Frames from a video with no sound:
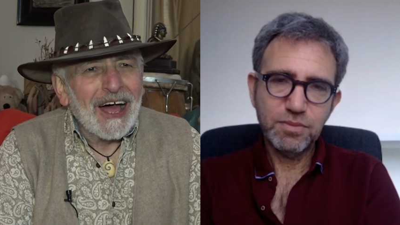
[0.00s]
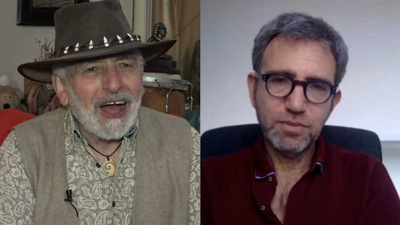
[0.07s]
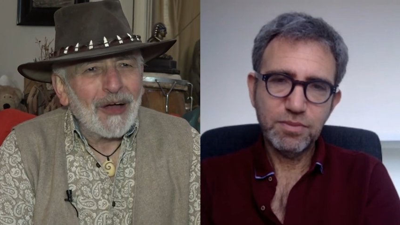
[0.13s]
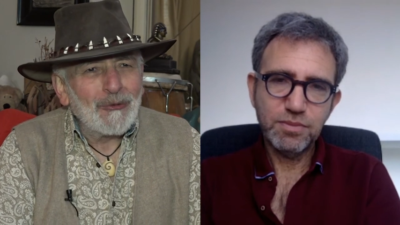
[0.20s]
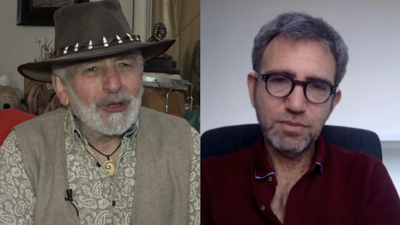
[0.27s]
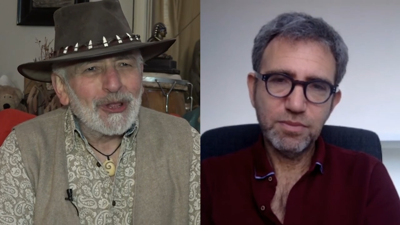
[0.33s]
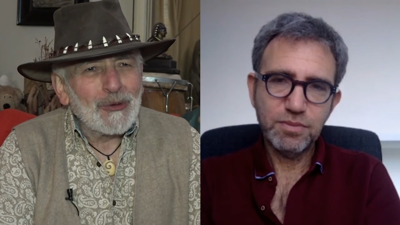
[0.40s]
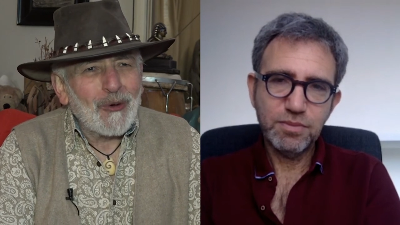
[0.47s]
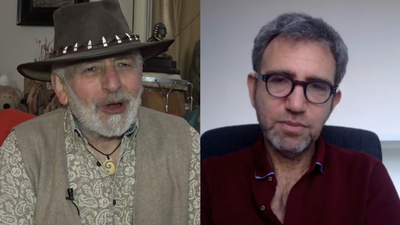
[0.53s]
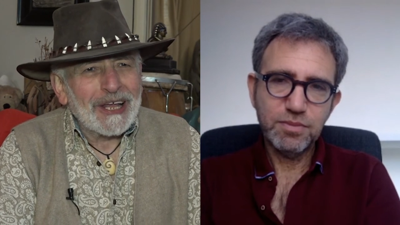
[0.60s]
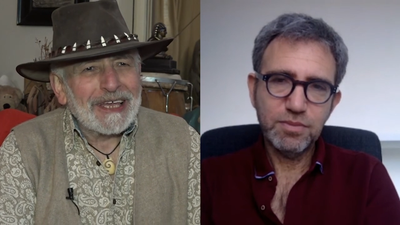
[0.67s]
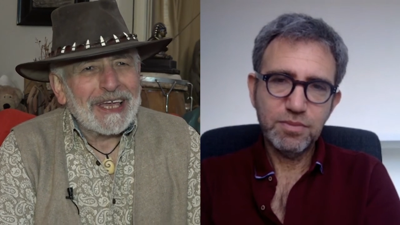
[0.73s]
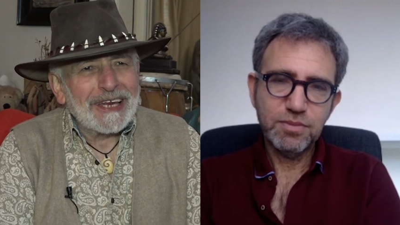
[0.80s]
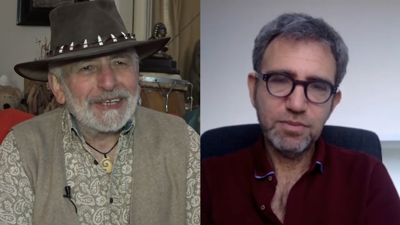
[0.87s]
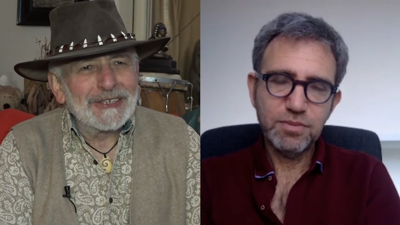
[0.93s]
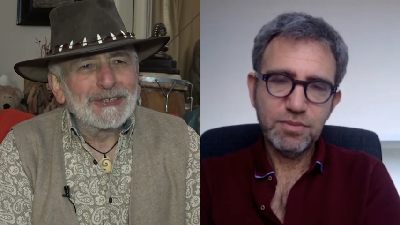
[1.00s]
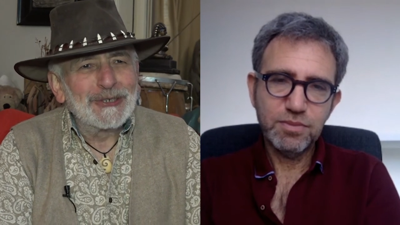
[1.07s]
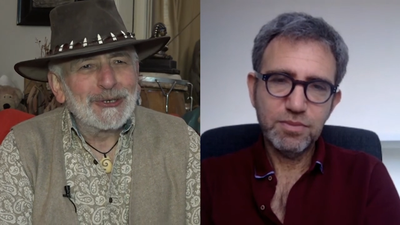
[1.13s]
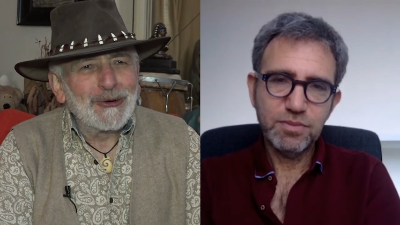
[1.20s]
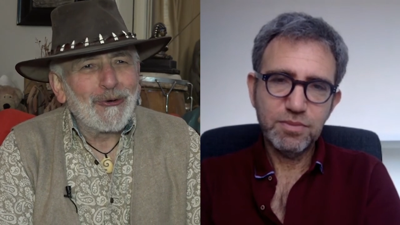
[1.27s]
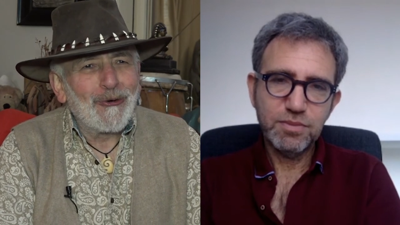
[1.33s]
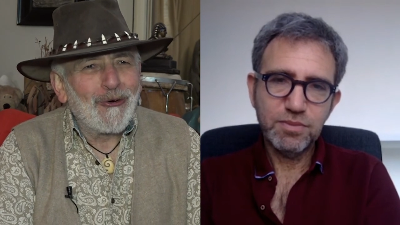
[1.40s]
Speaker 1: I really want to get
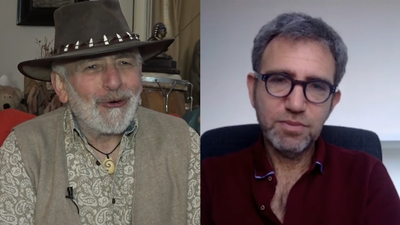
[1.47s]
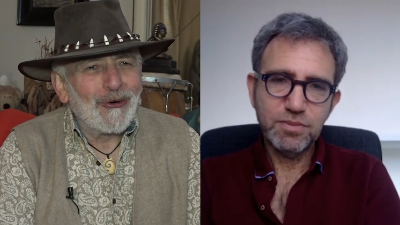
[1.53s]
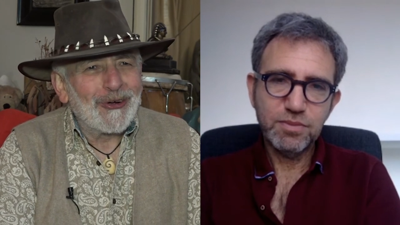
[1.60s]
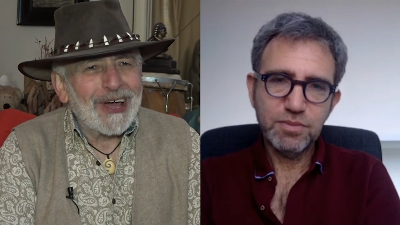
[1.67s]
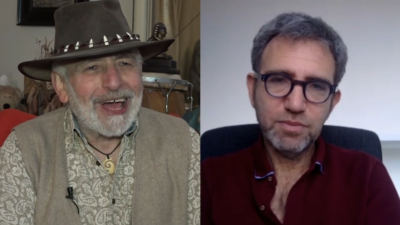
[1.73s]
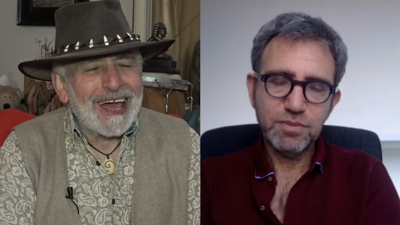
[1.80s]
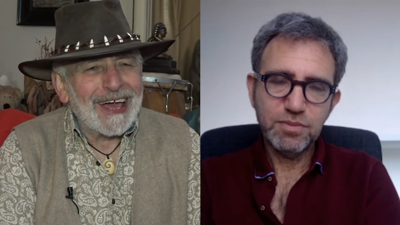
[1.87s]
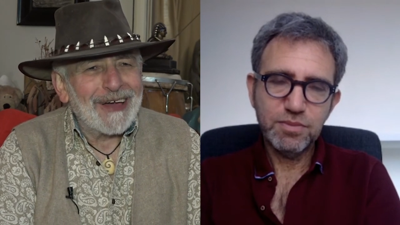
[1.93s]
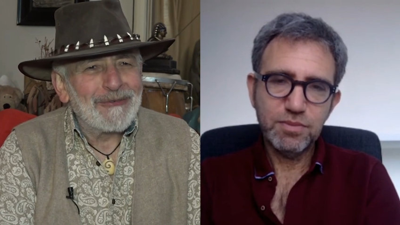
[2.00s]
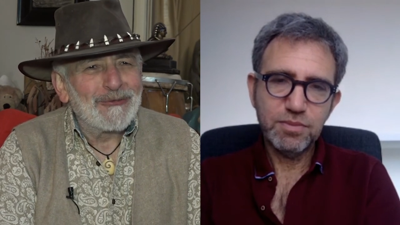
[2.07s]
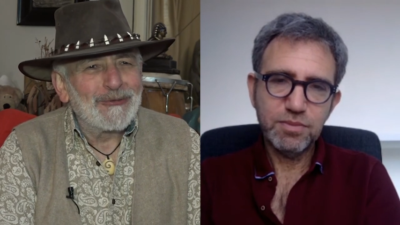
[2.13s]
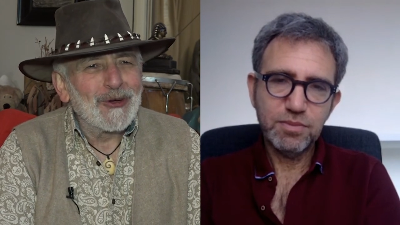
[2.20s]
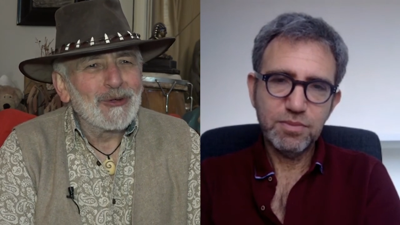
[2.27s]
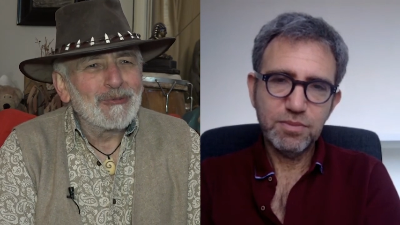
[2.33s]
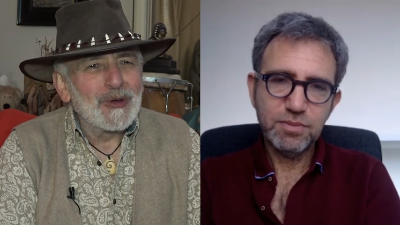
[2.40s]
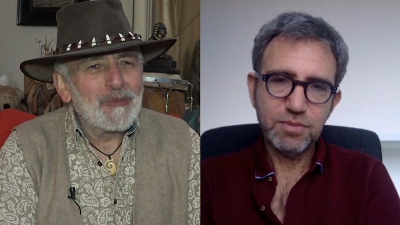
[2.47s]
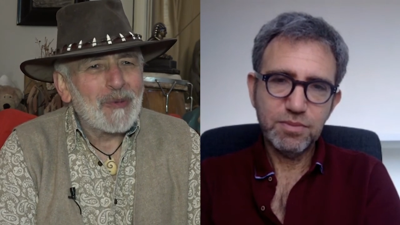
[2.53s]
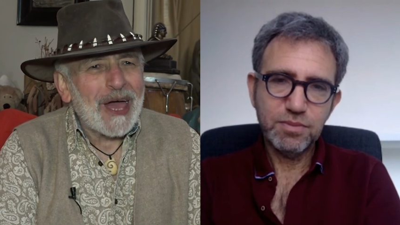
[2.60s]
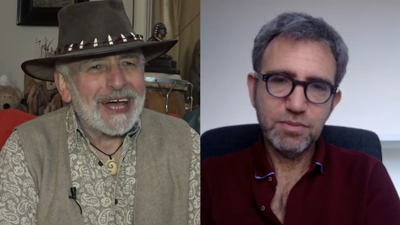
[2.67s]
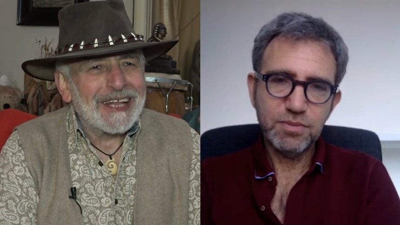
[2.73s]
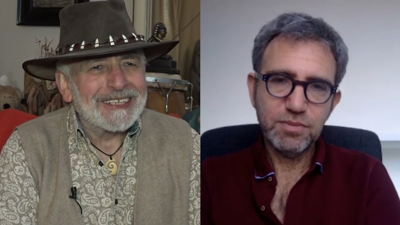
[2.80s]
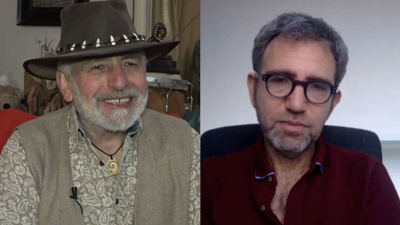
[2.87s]
into your uh, film
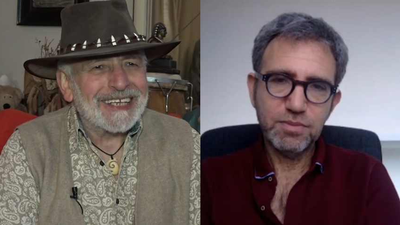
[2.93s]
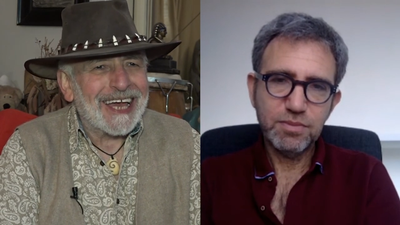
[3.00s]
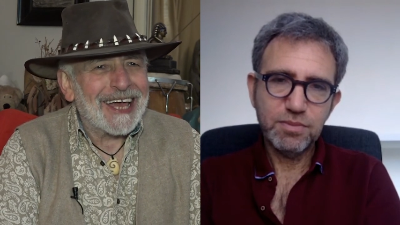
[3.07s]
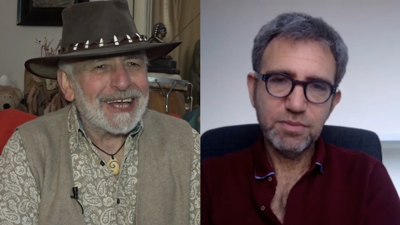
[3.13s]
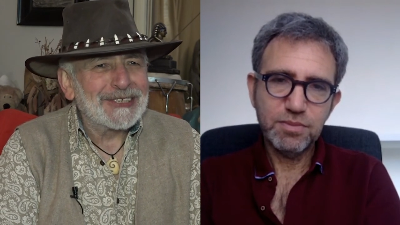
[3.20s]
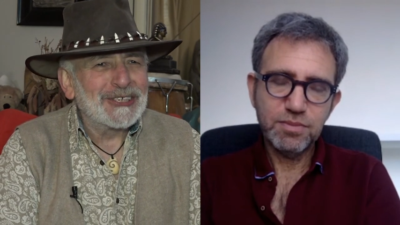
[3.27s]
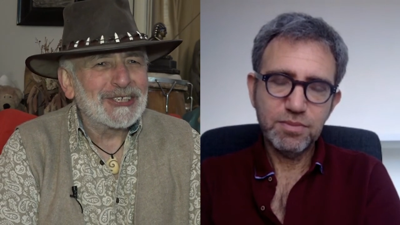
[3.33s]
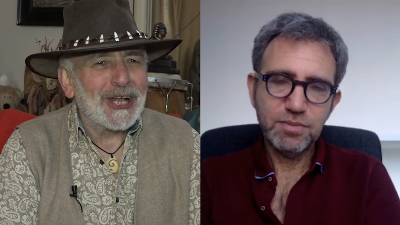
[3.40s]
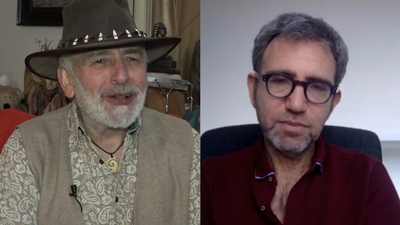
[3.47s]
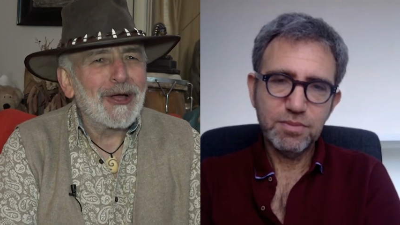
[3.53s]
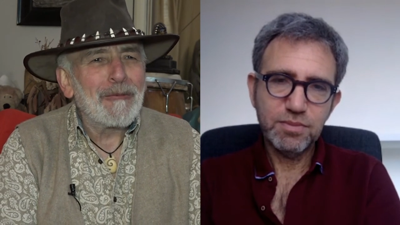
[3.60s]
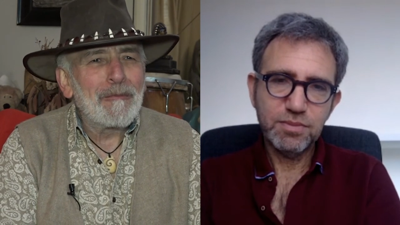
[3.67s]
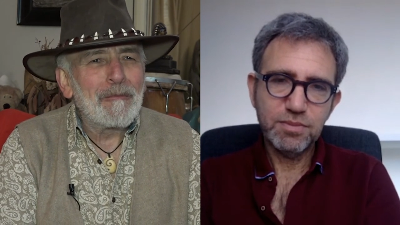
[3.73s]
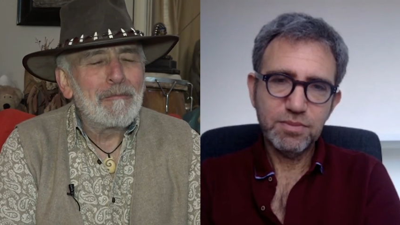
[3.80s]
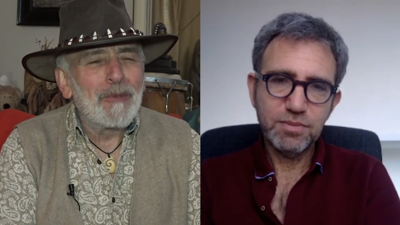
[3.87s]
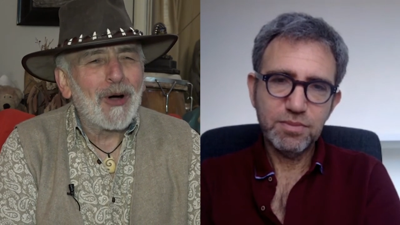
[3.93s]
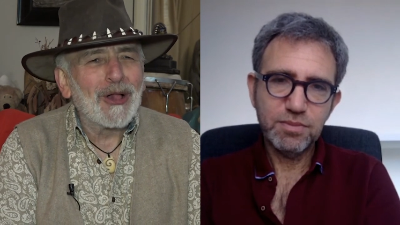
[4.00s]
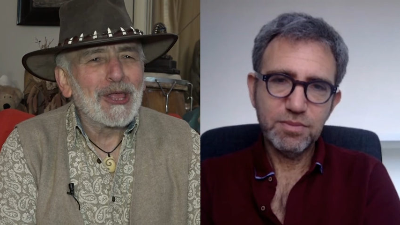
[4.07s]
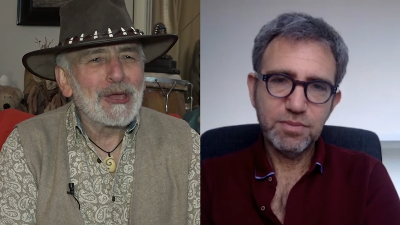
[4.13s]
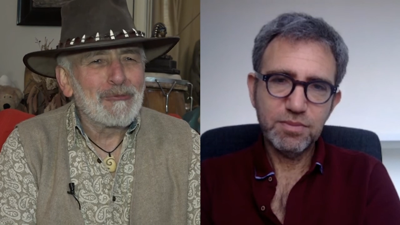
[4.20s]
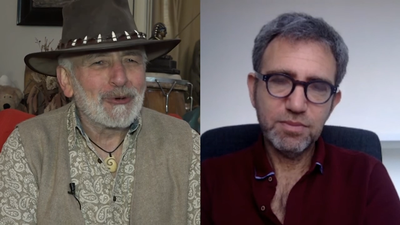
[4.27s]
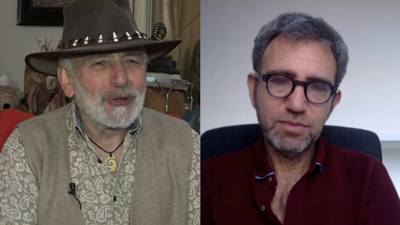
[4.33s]
about uh, Shalom
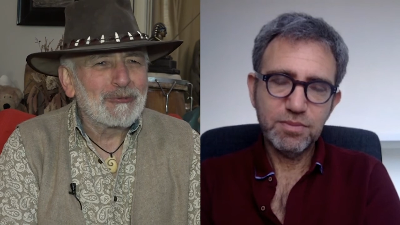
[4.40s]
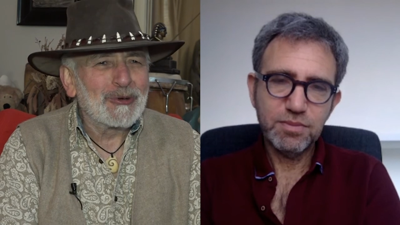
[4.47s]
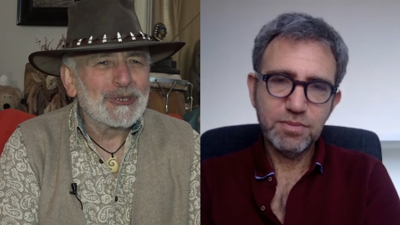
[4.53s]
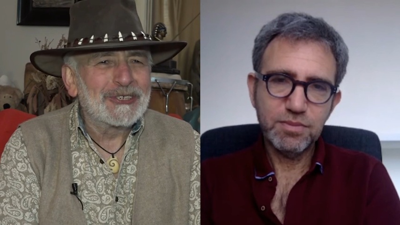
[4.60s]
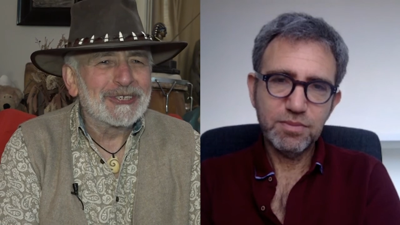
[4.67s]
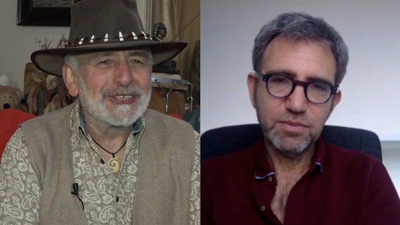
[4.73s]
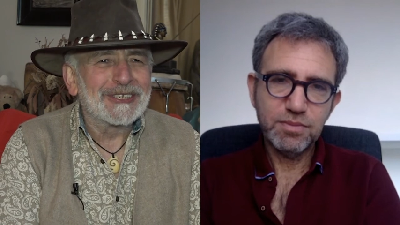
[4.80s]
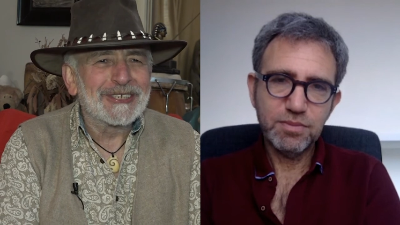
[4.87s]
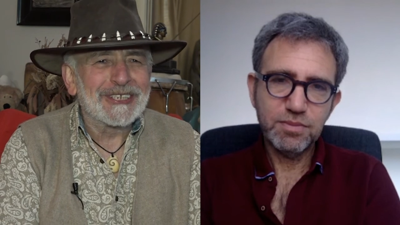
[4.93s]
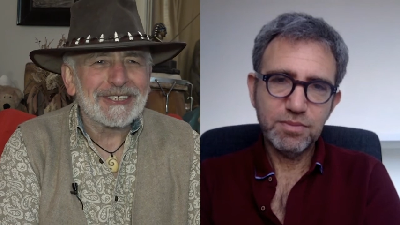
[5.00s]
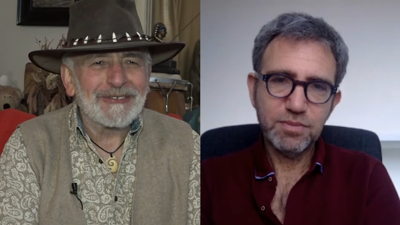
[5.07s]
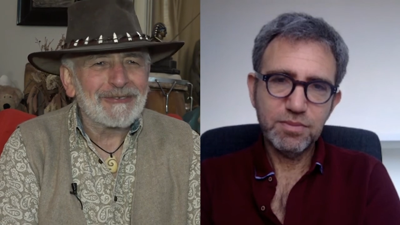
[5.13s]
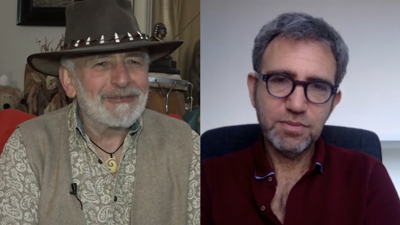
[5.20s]
Bollywood, which is